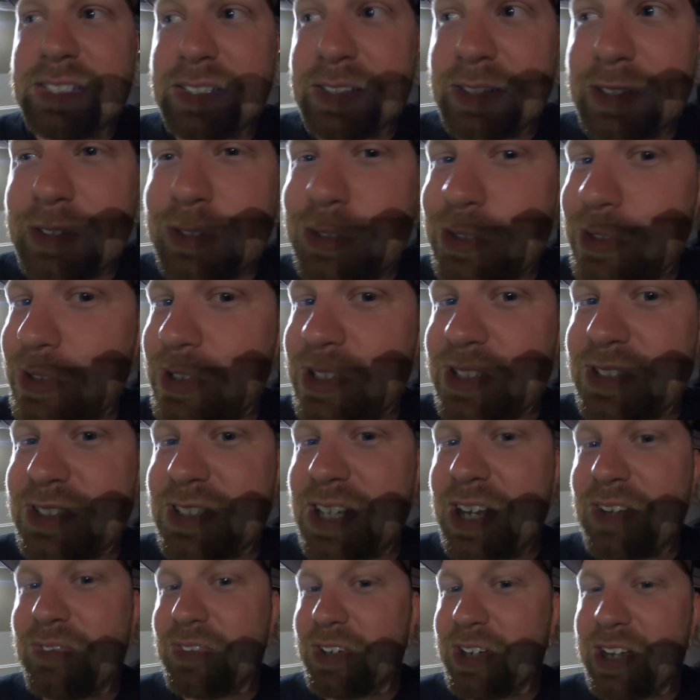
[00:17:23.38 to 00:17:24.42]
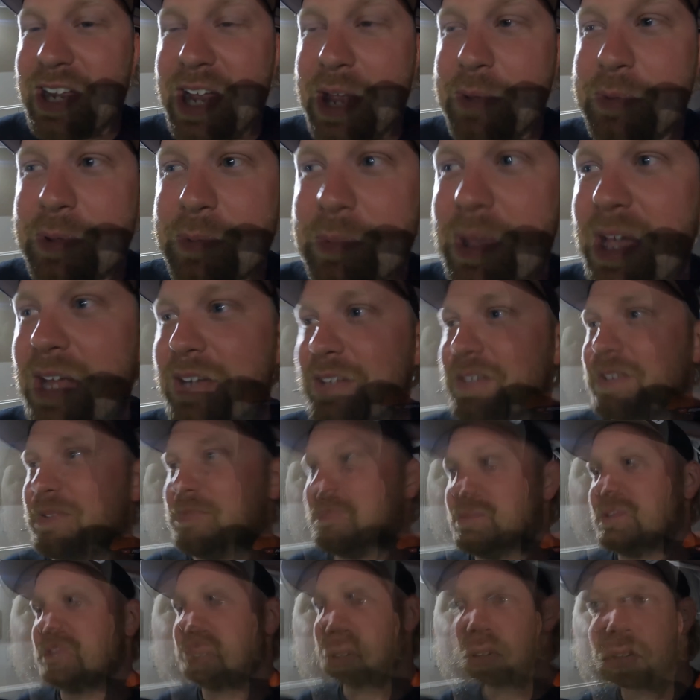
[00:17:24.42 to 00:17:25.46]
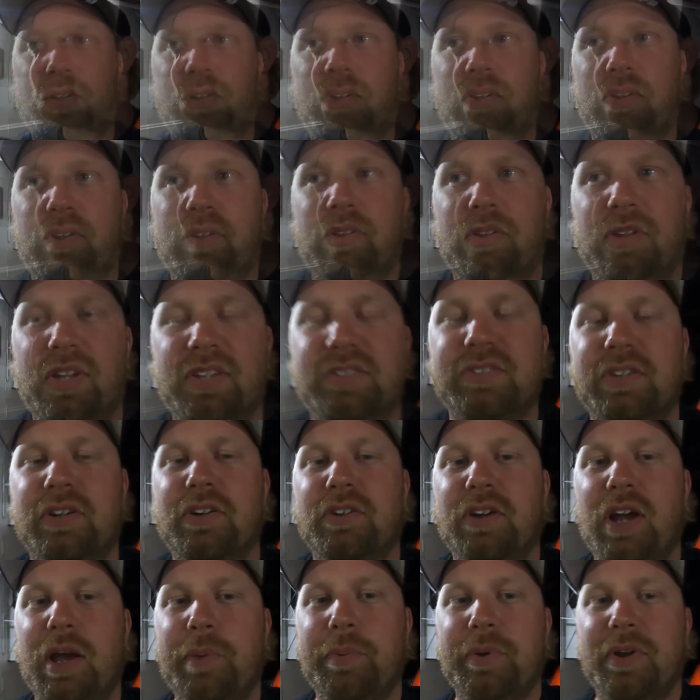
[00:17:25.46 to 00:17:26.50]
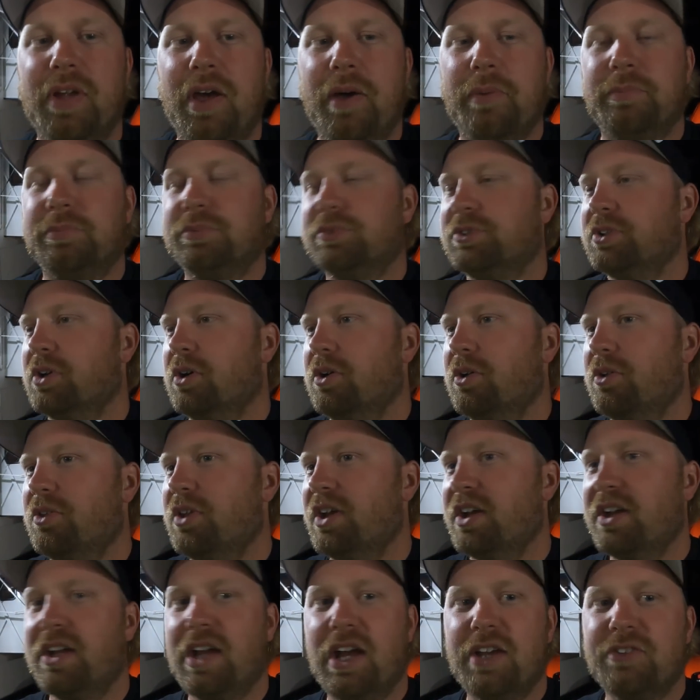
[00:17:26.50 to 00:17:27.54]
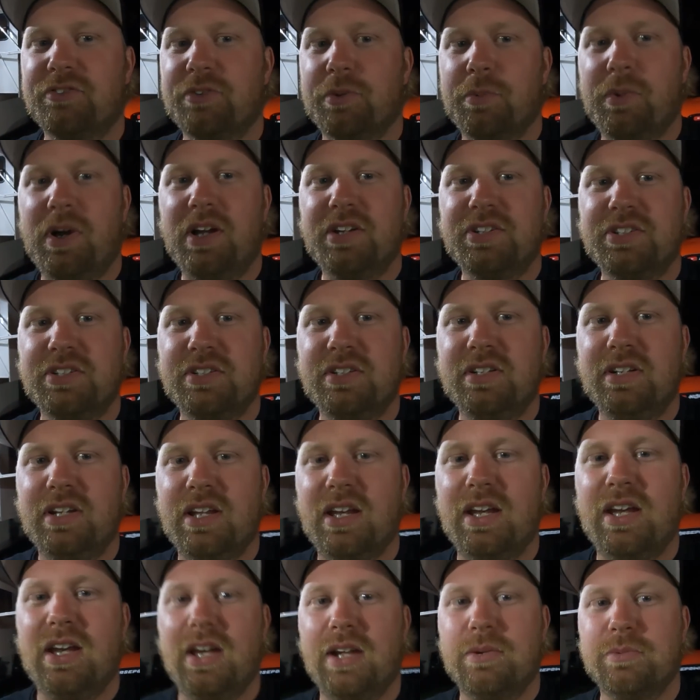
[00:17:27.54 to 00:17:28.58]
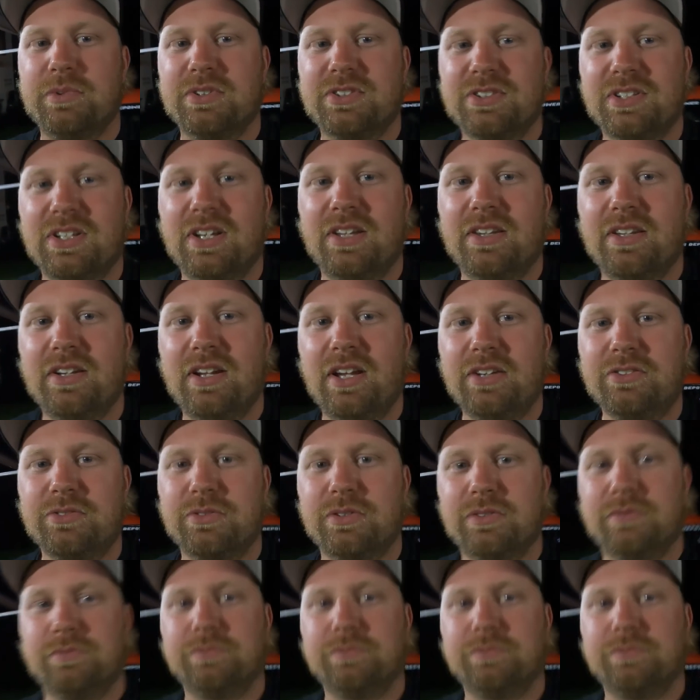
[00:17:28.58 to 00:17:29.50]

tell you the truth, he's not very happy about it. But that's gonna wrap it up. So thank you guys for watching, and we'll see you on the next one.